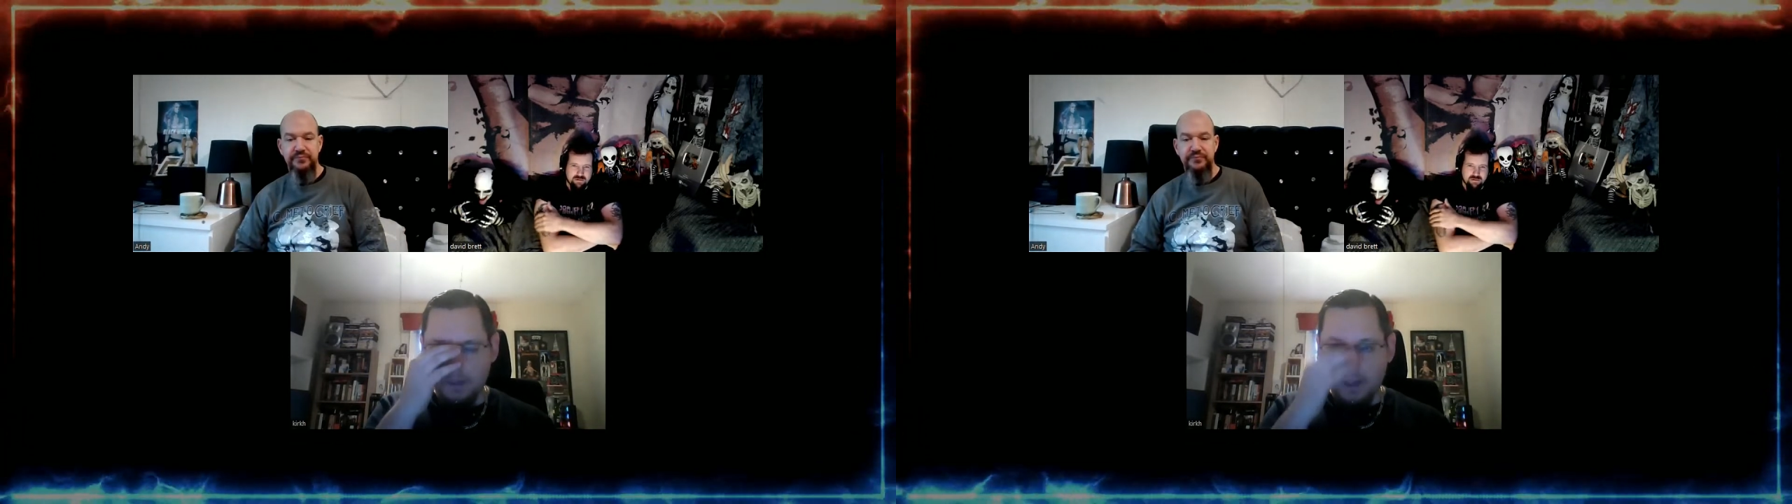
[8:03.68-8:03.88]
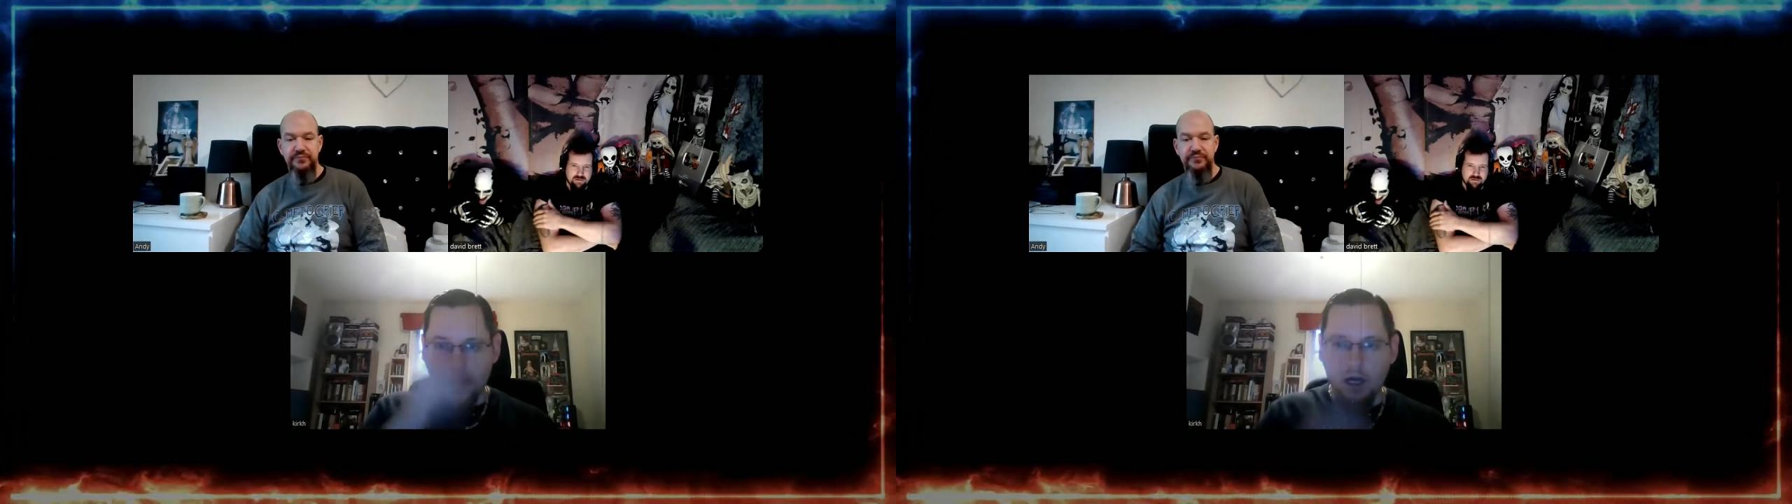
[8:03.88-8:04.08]

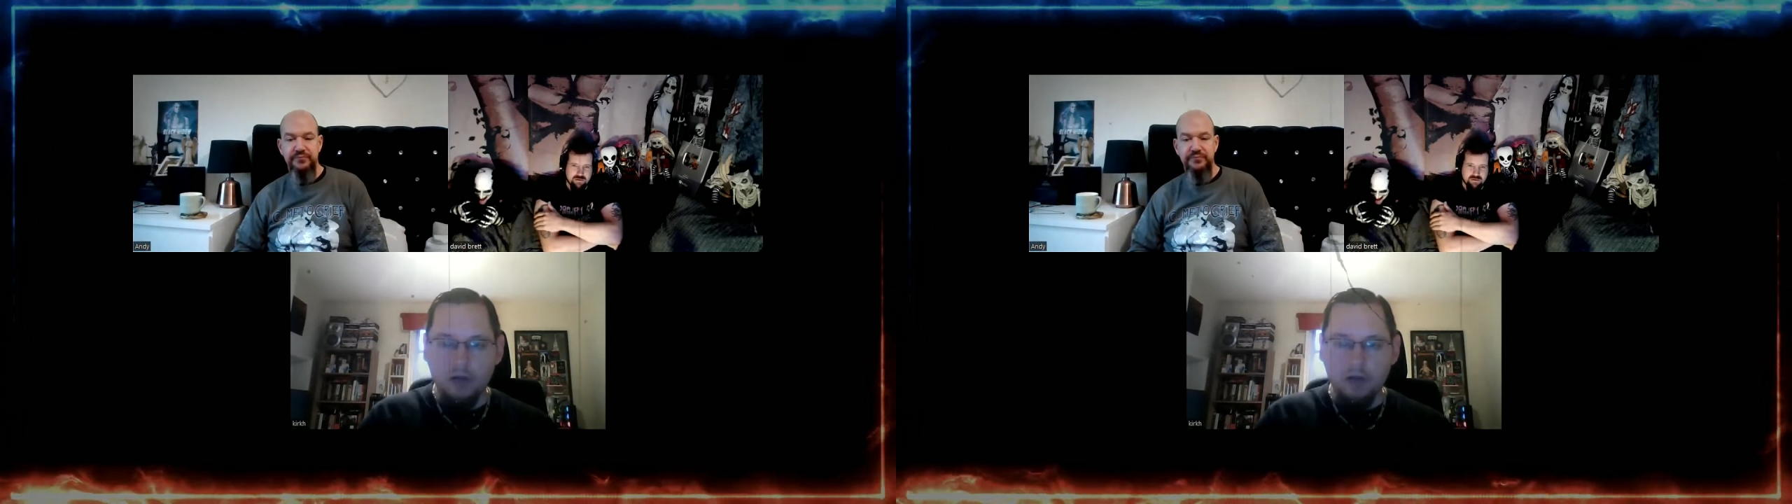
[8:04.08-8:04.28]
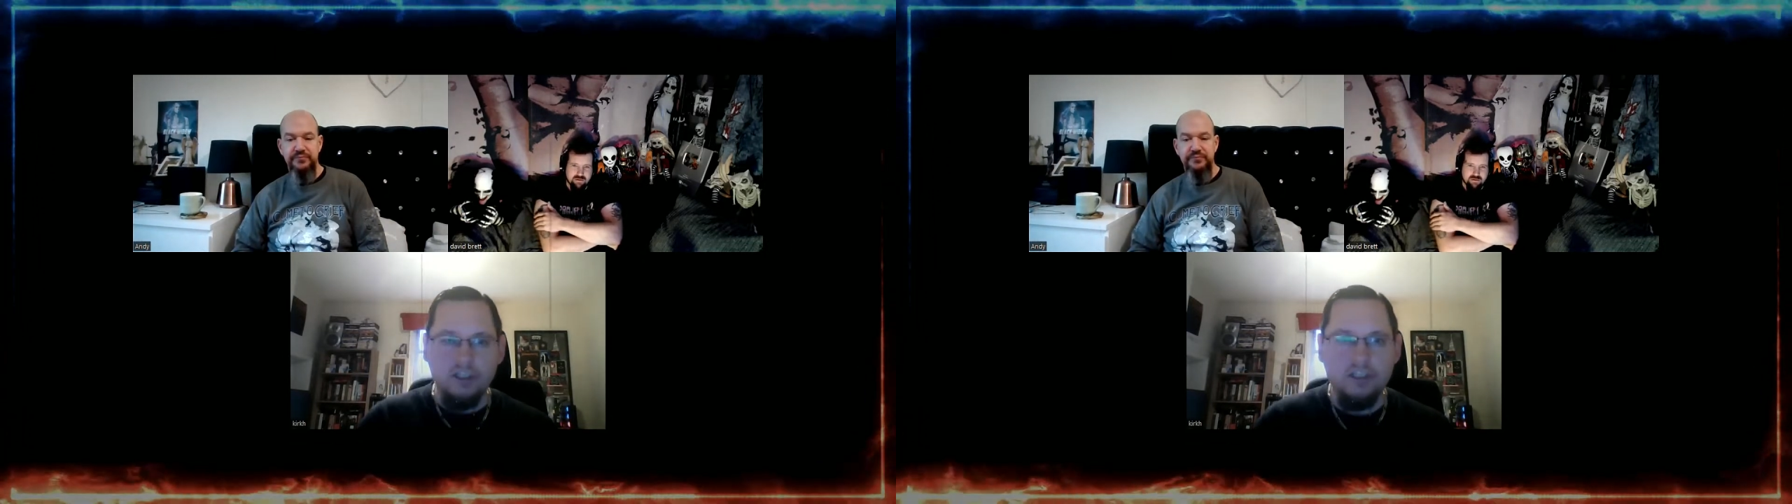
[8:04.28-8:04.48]

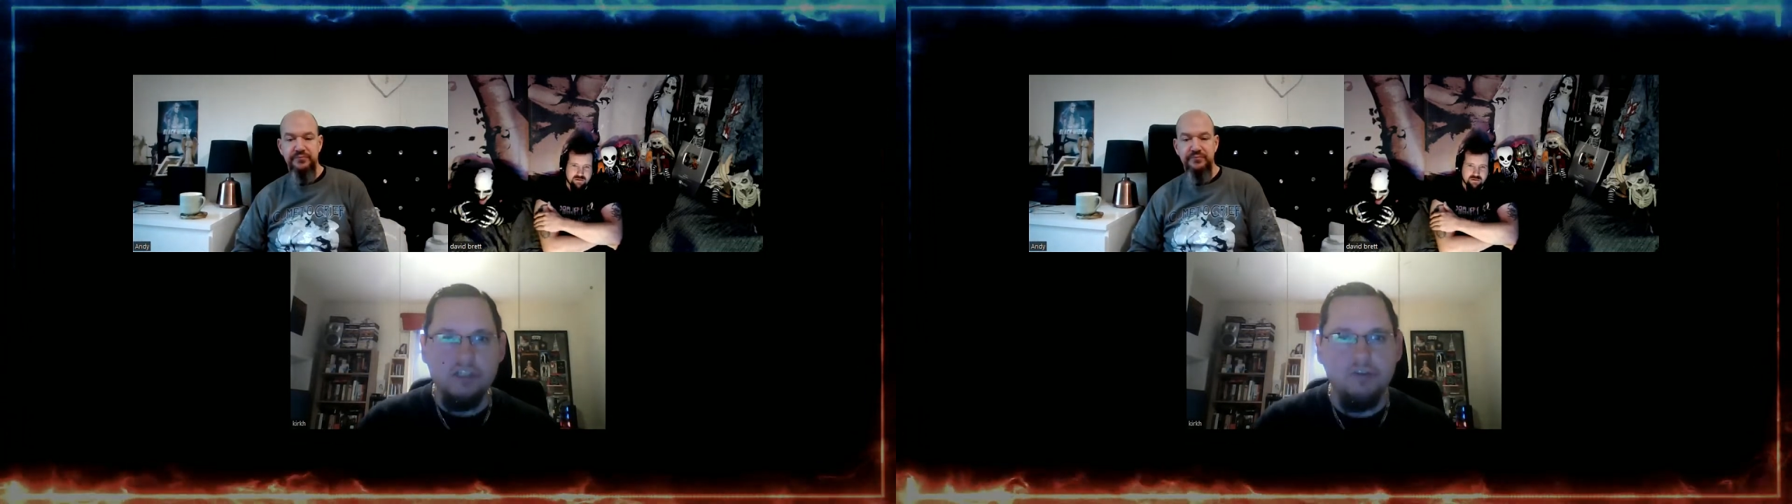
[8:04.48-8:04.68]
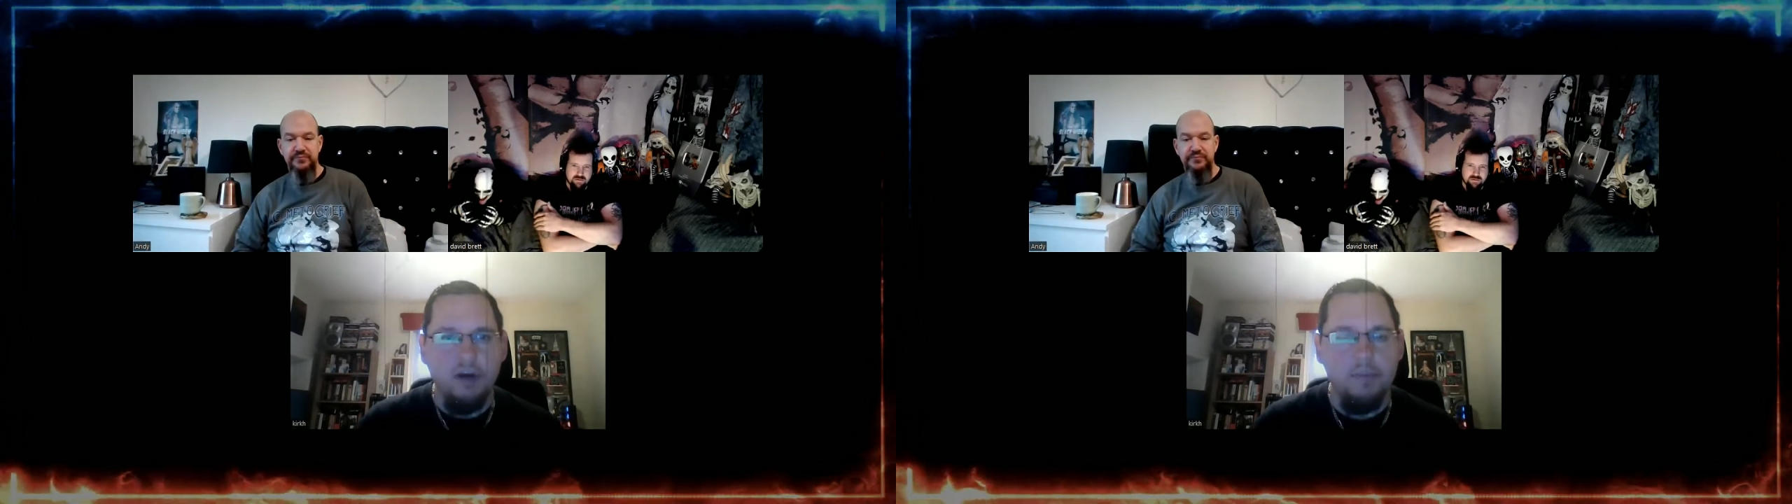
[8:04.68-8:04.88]
Oh, so this
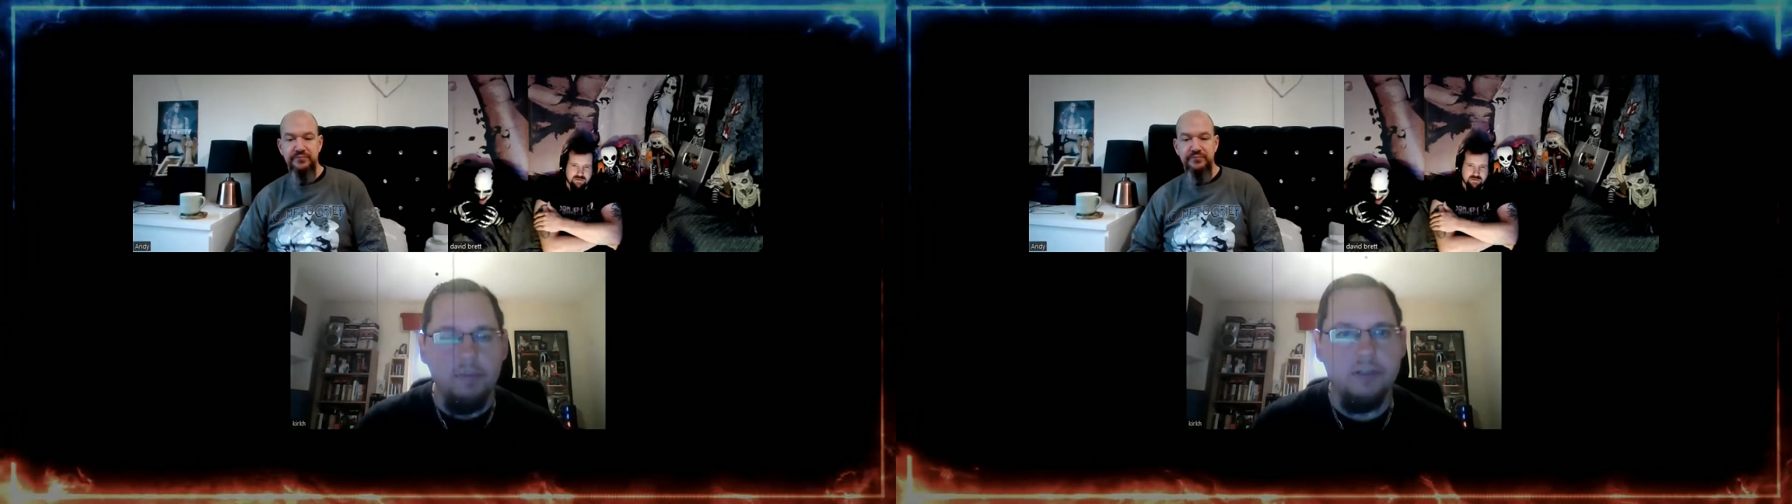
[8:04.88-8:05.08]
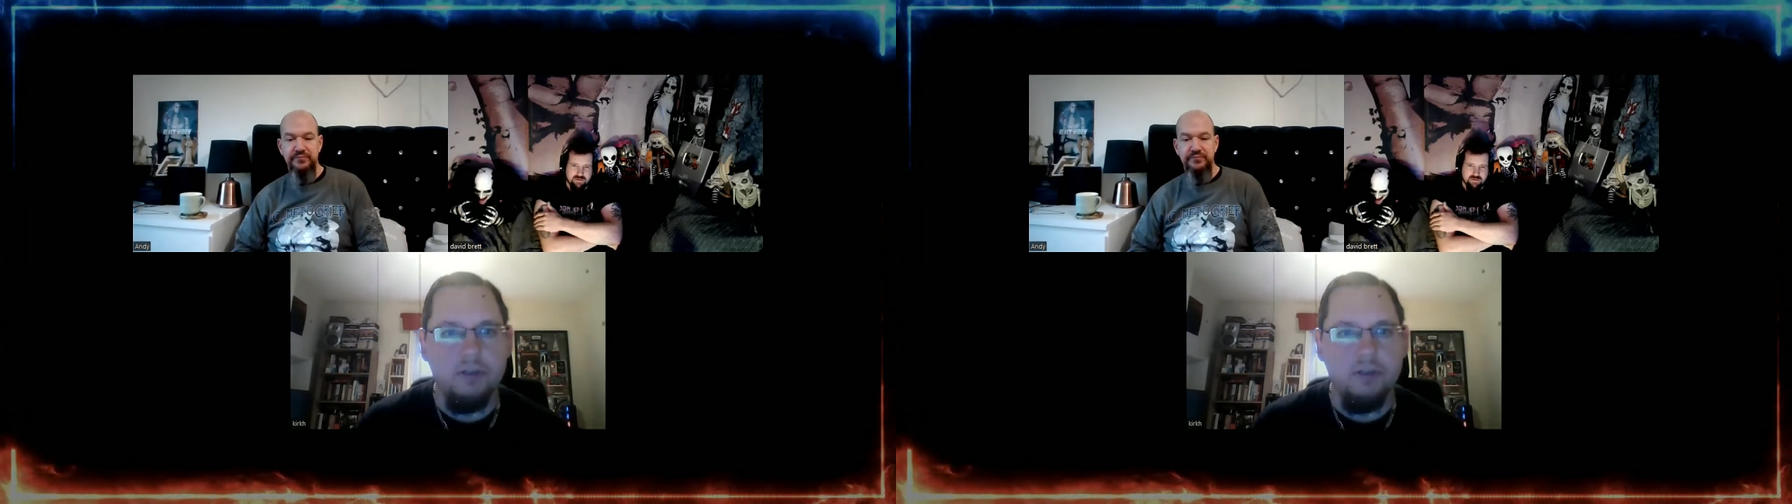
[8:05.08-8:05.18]
is from the